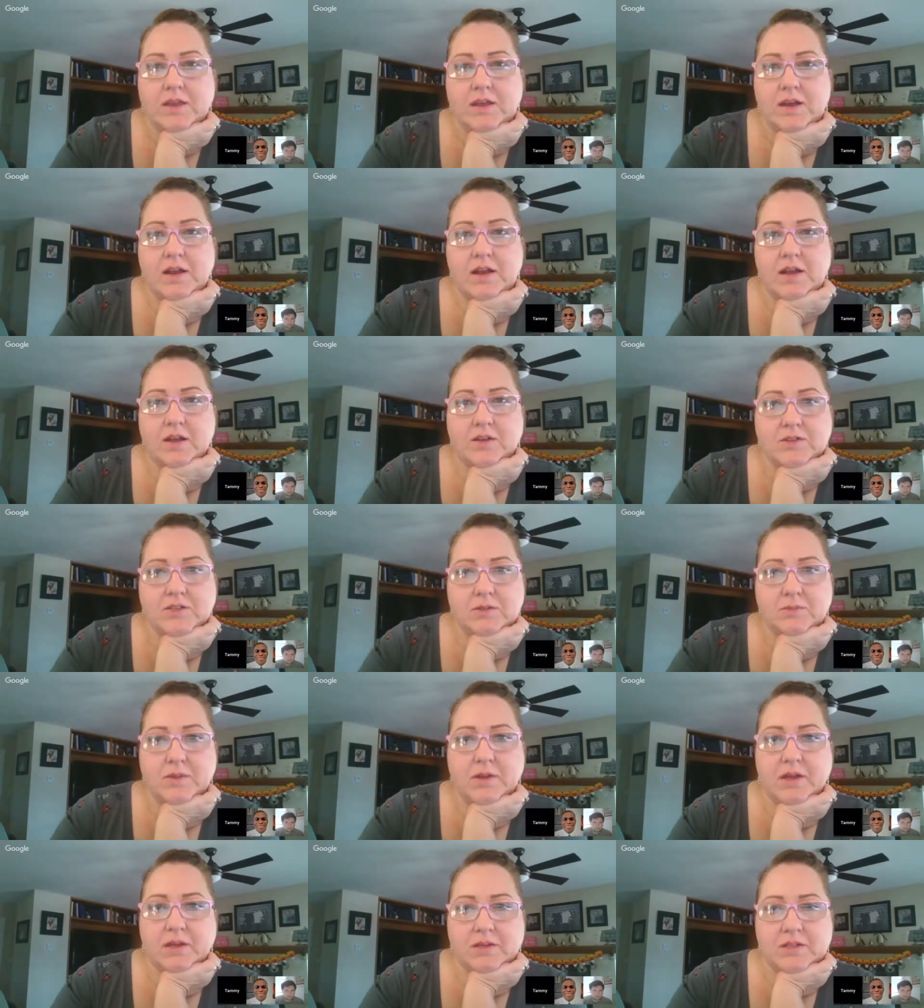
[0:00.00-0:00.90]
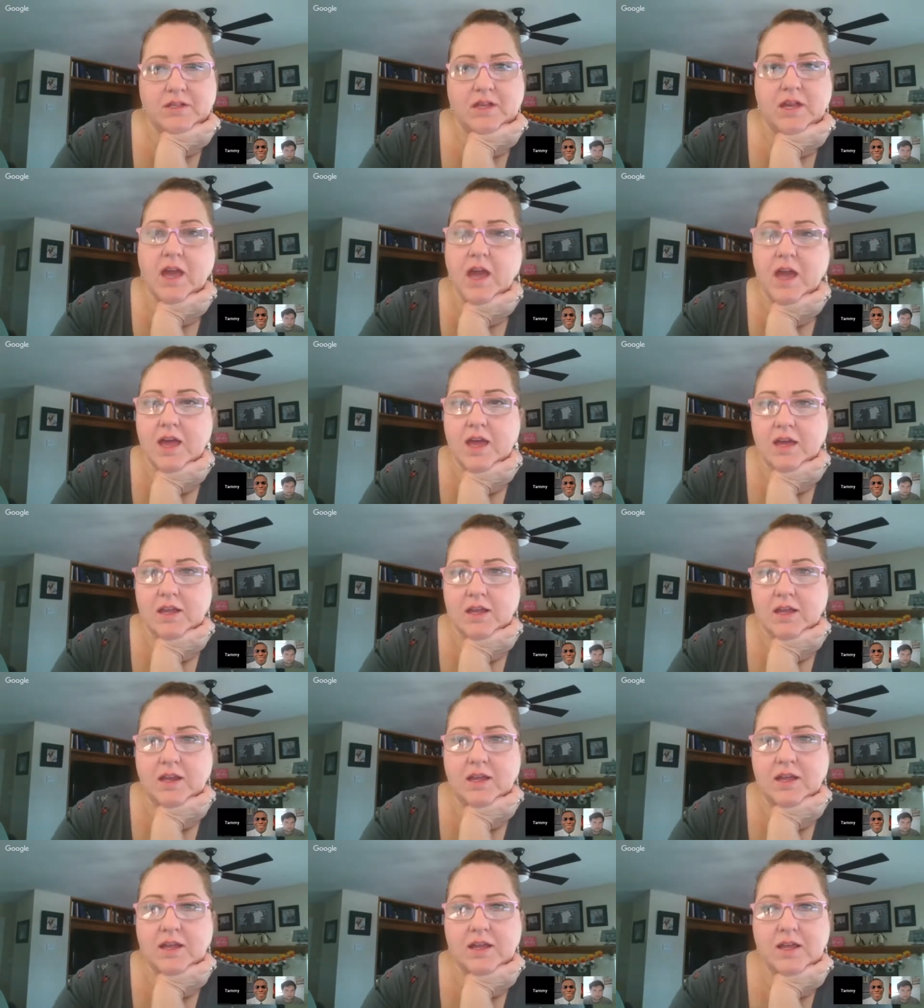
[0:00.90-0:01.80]
And then I also picked
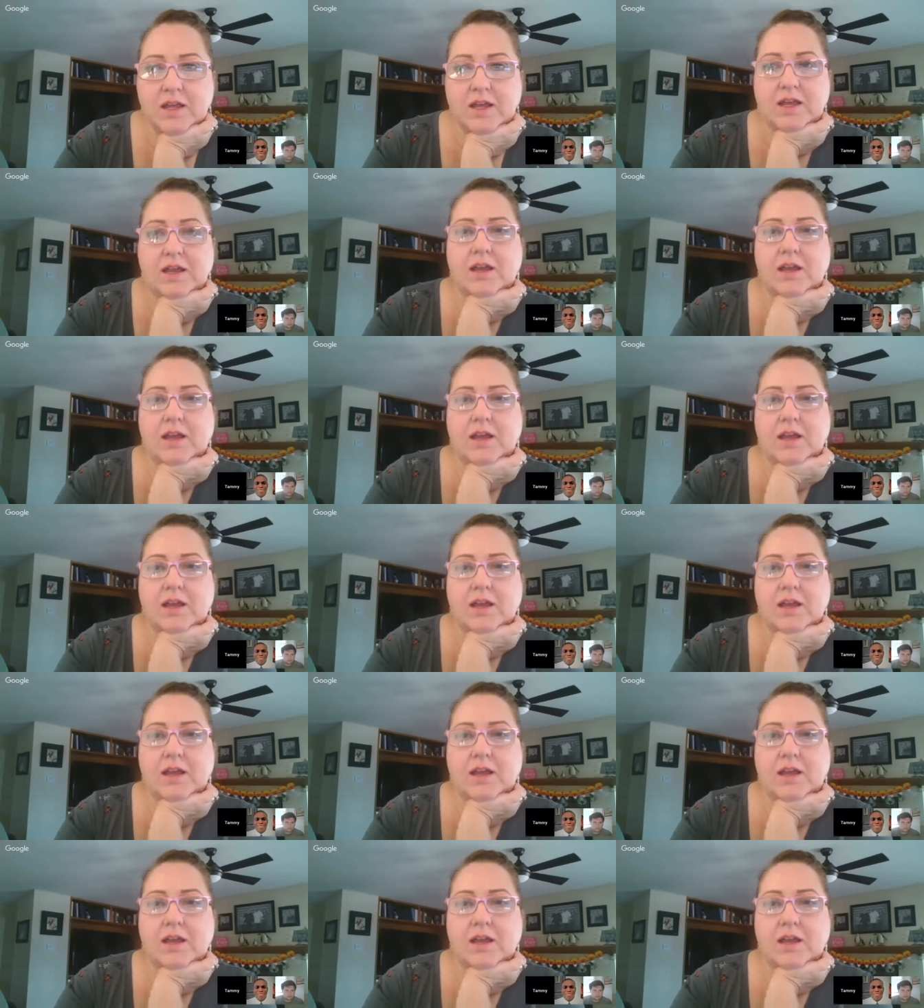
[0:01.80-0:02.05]
Ken.